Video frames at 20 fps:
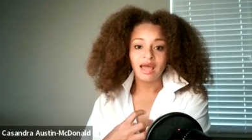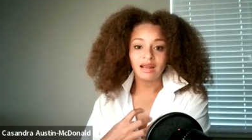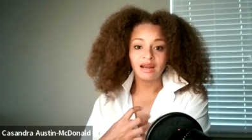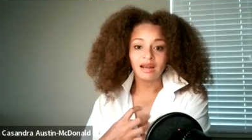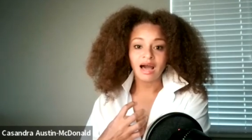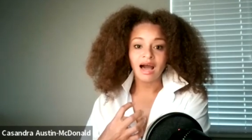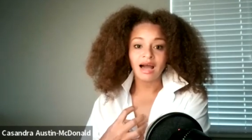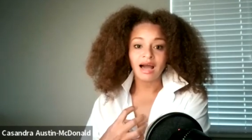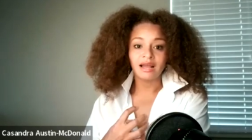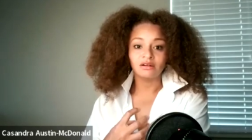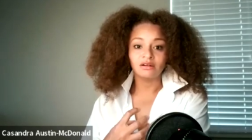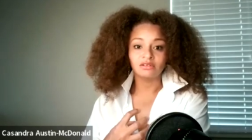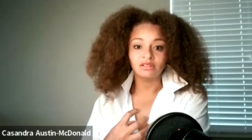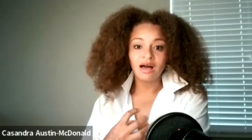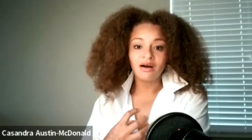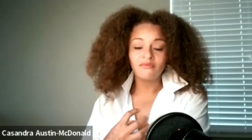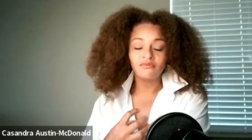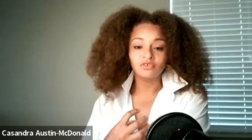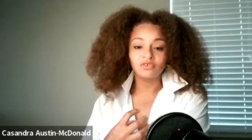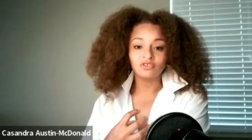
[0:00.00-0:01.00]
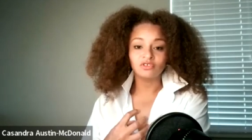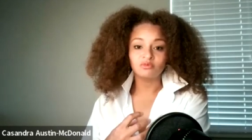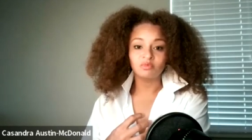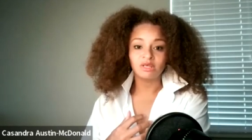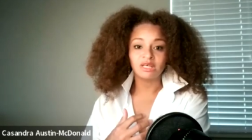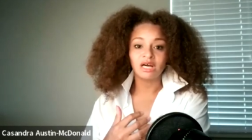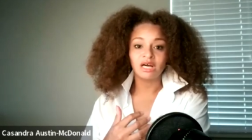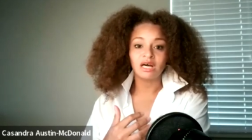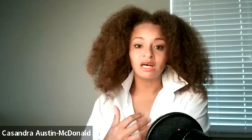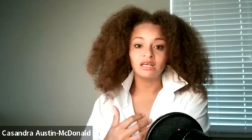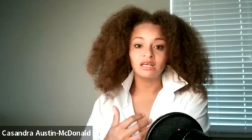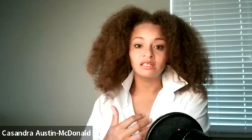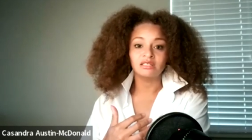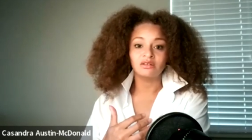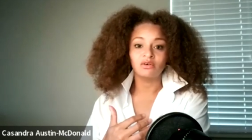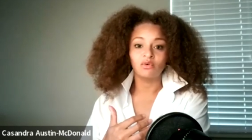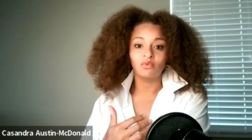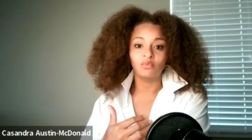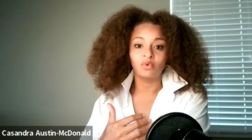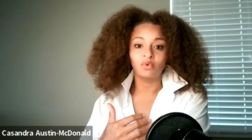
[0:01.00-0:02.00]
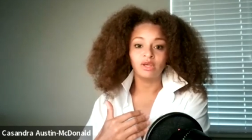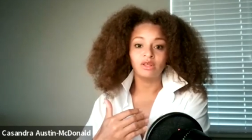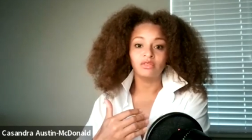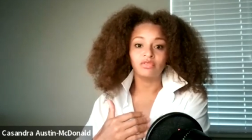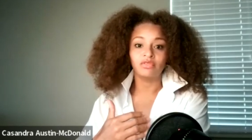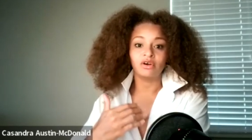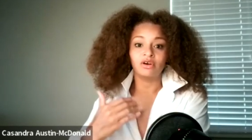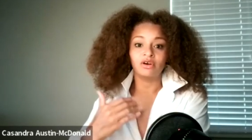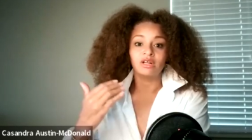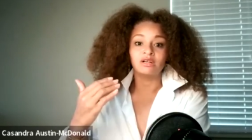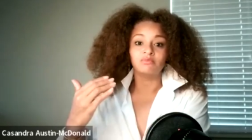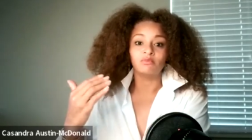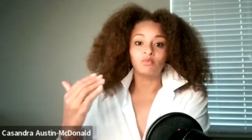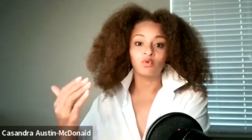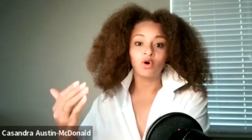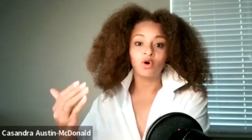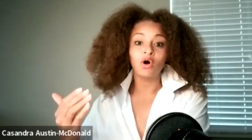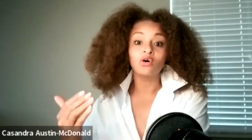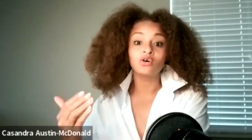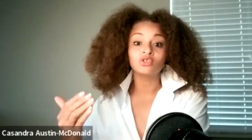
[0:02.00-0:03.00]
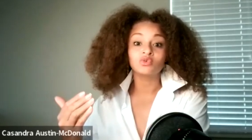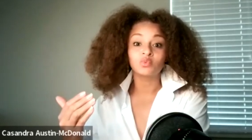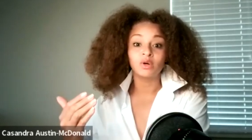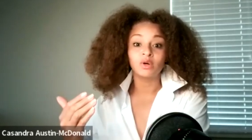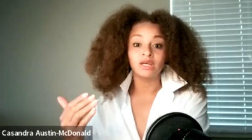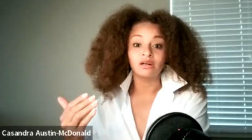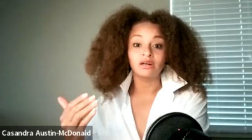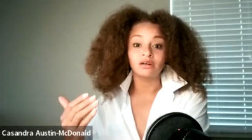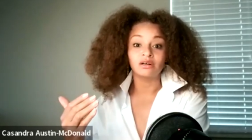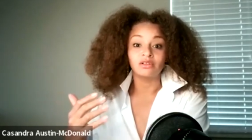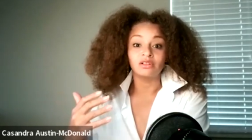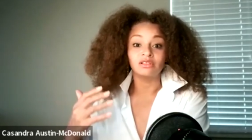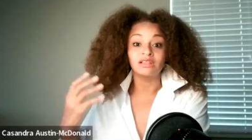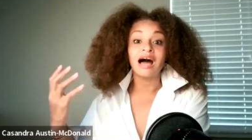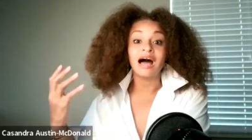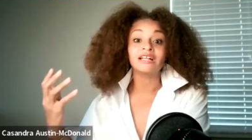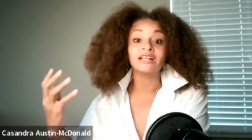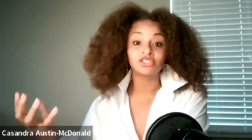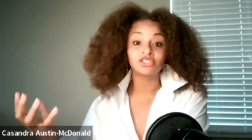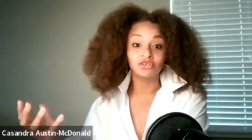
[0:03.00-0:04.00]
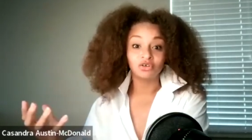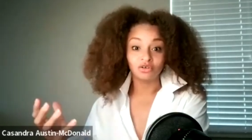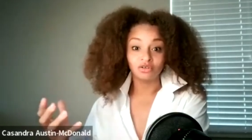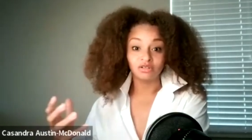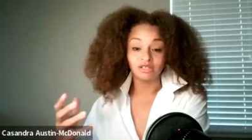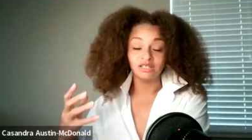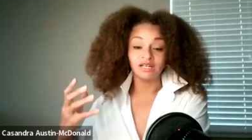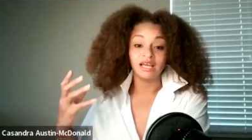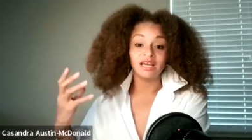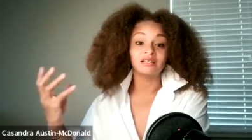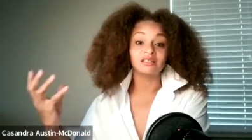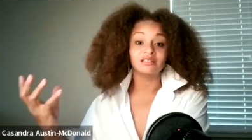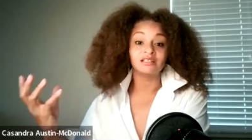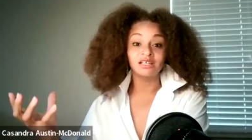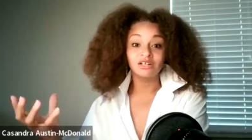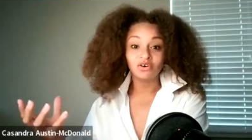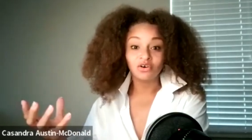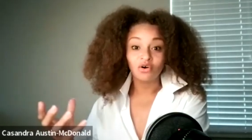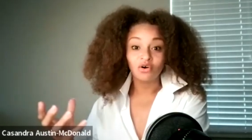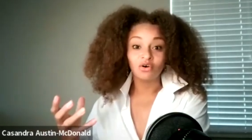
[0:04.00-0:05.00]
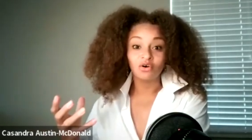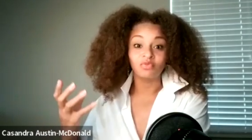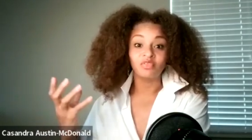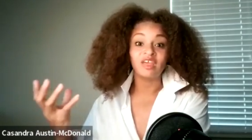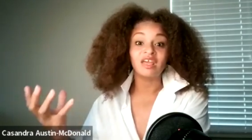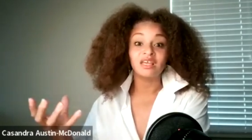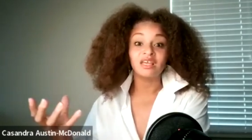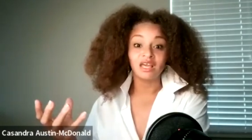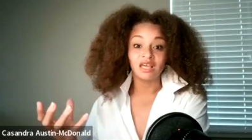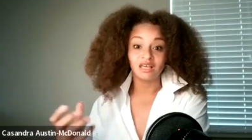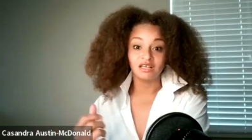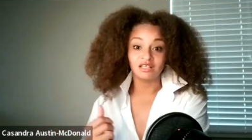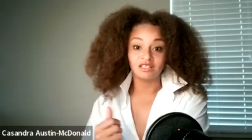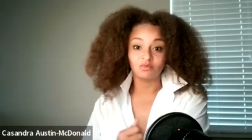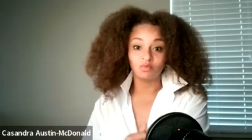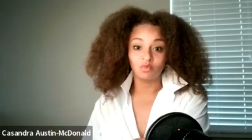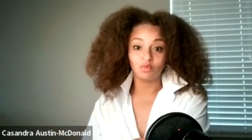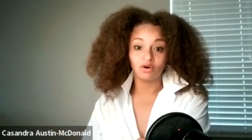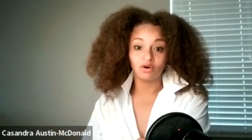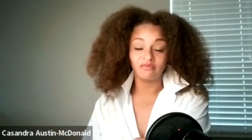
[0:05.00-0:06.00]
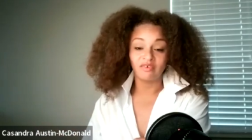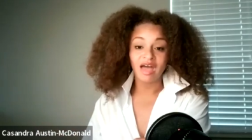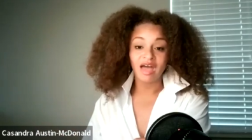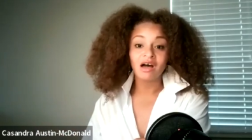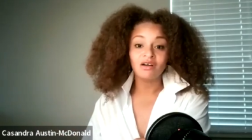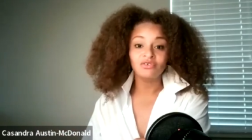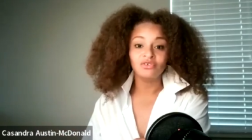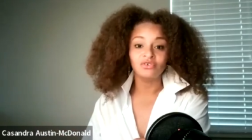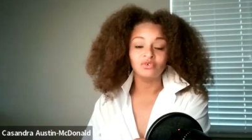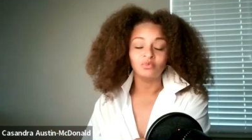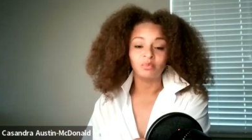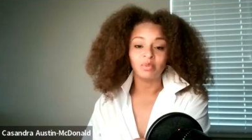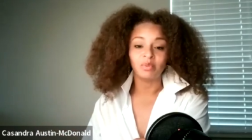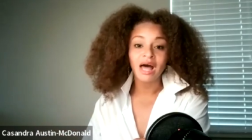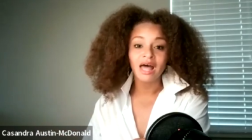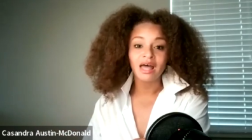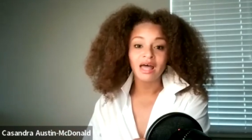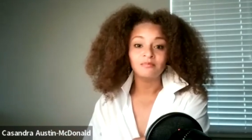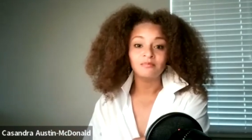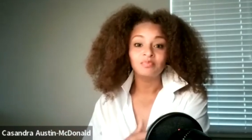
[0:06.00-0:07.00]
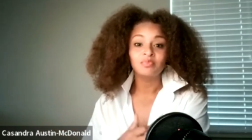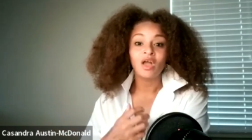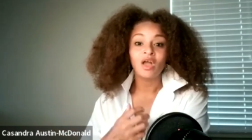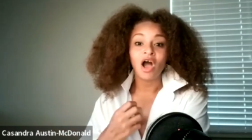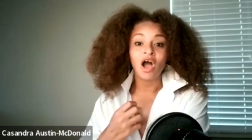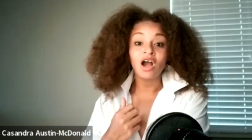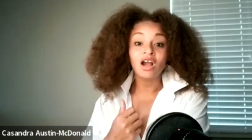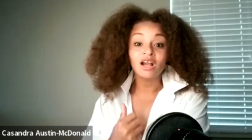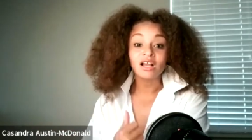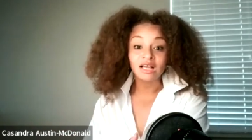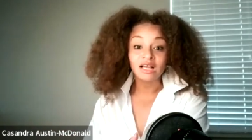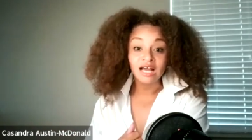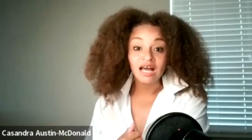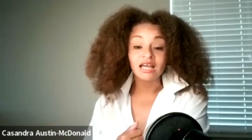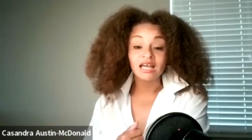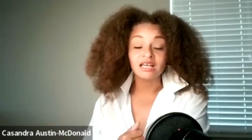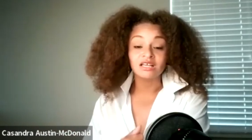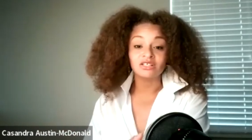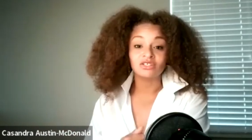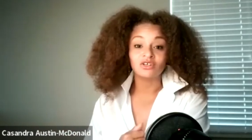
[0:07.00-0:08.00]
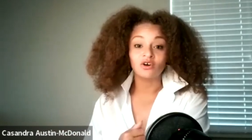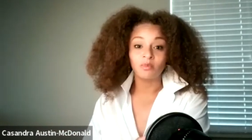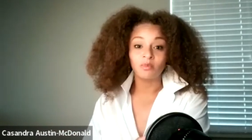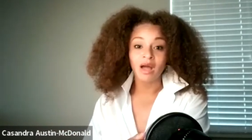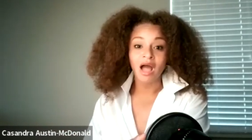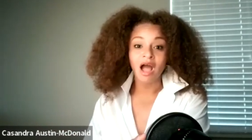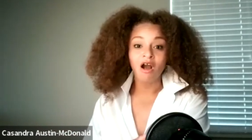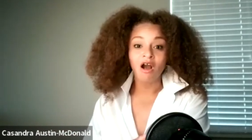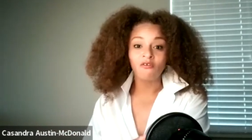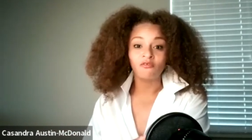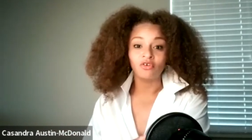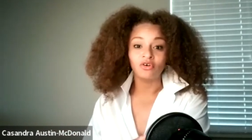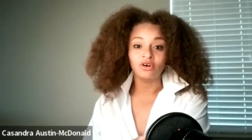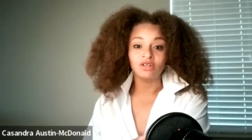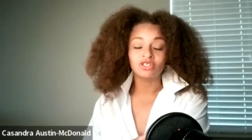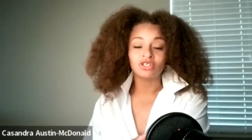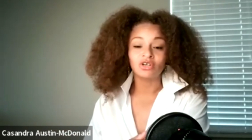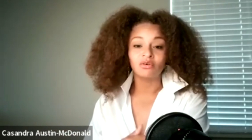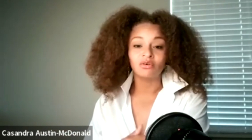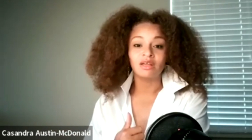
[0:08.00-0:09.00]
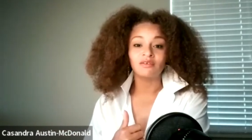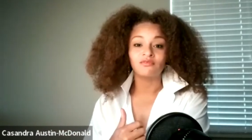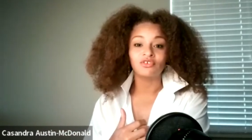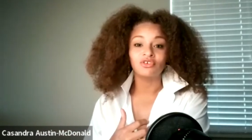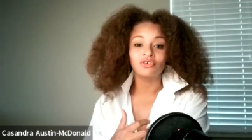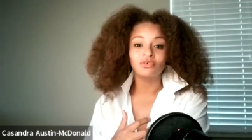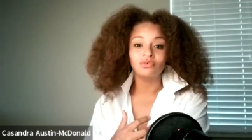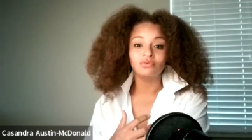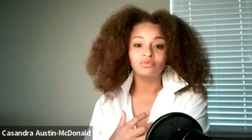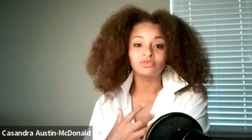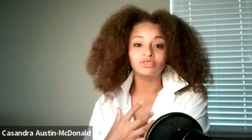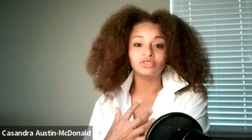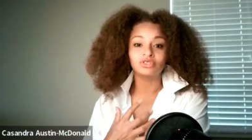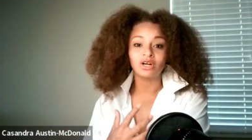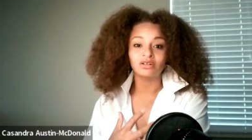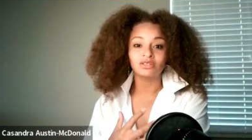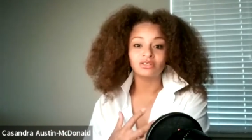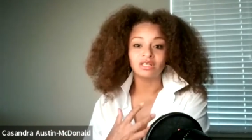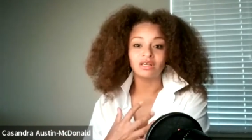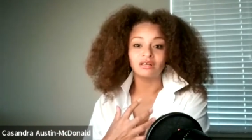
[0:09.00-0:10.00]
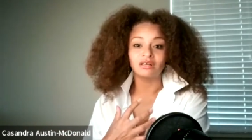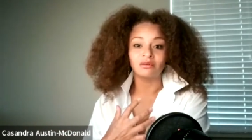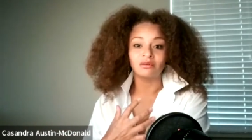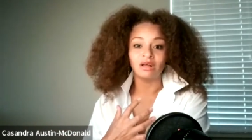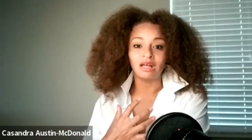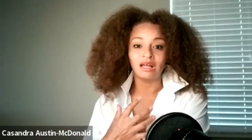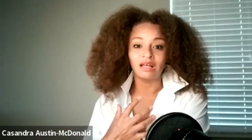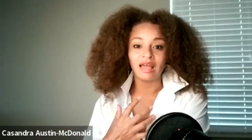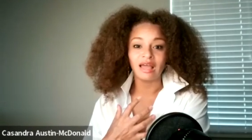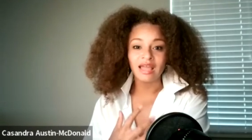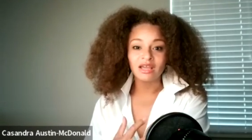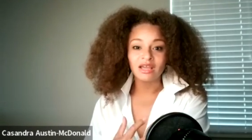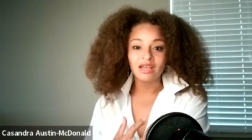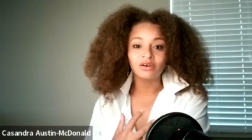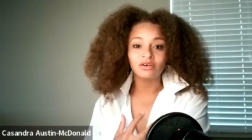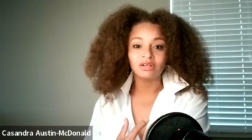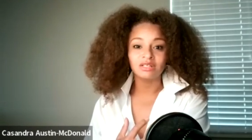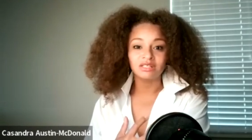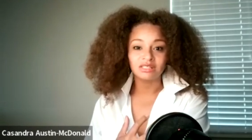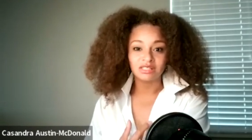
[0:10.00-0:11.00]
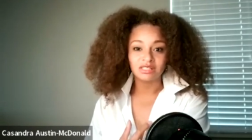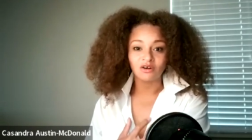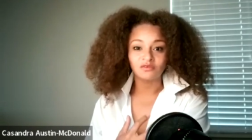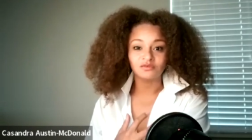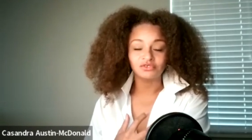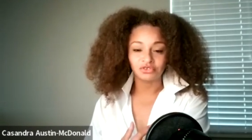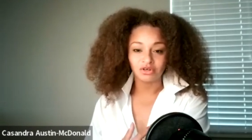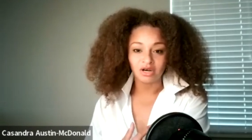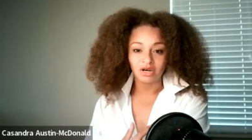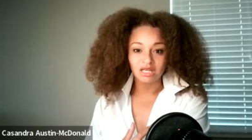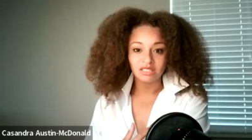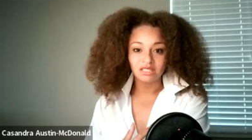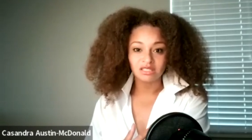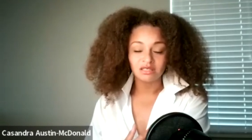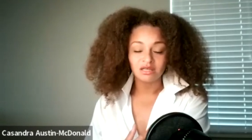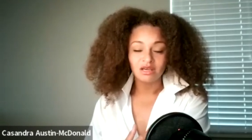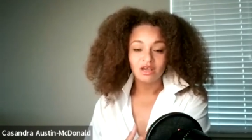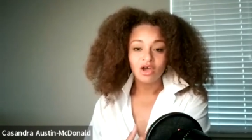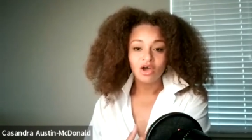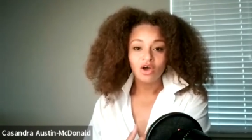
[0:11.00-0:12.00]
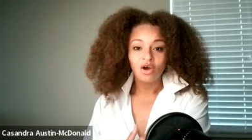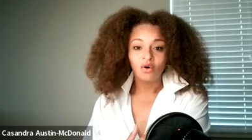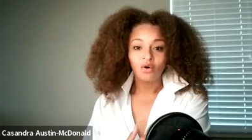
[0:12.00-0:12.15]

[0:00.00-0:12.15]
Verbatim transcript: at higher levels because we they're in roles where logical and analytical thinking is more valued, but our gut is so powerful. And so if you start to anchor in self-trust,